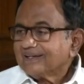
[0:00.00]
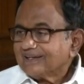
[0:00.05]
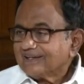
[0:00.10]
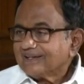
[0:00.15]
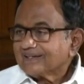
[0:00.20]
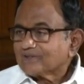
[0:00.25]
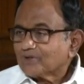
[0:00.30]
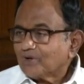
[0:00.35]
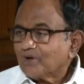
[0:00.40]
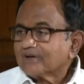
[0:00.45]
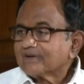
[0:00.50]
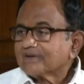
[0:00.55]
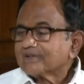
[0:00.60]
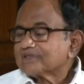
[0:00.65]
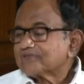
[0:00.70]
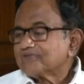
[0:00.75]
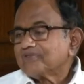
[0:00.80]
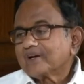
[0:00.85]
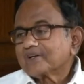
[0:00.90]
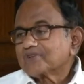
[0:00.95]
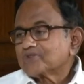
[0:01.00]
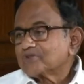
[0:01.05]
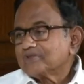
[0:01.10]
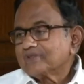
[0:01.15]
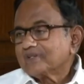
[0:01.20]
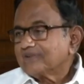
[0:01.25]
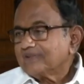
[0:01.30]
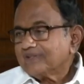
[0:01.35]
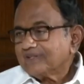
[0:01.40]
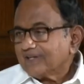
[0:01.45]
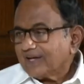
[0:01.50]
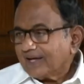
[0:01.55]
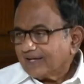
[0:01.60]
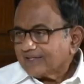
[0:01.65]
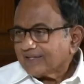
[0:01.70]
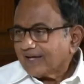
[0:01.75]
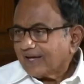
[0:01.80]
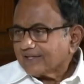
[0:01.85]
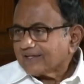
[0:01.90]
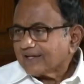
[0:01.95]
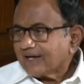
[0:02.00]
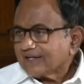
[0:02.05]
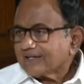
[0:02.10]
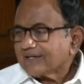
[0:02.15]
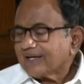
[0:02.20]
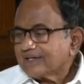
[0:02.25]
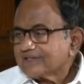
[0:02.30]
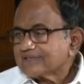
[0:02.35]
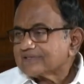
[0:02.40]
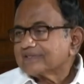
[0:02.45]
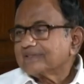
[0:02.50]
a Congress functionary. I can't answer